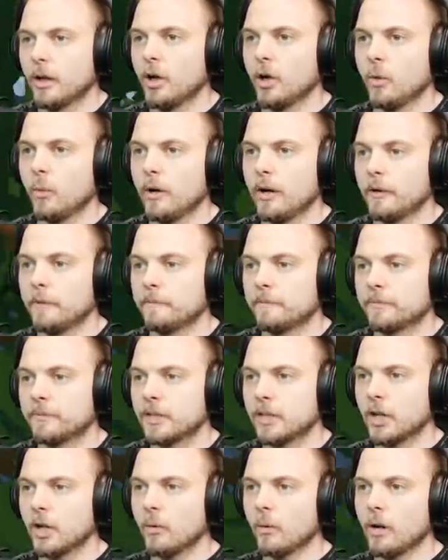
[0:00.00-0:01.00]
Oh well,
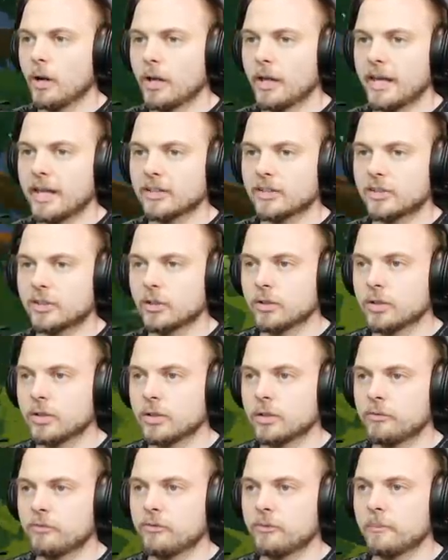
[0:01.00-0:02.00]
you know what? It's good
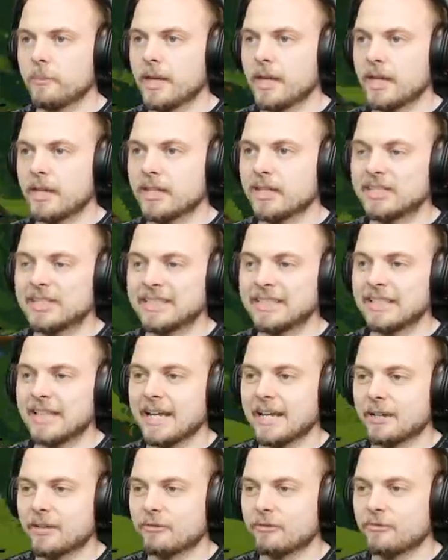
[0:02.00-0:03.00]
enough for me. This is
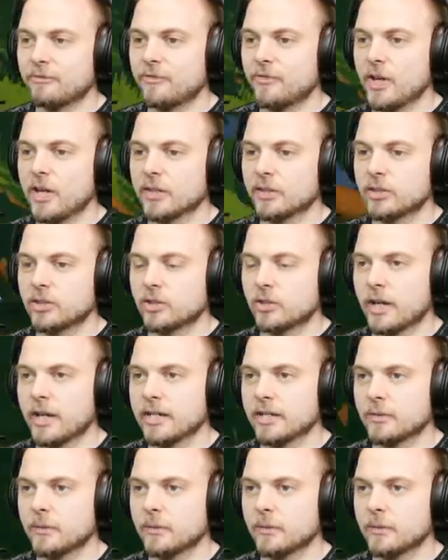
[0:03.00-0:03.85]
like first try as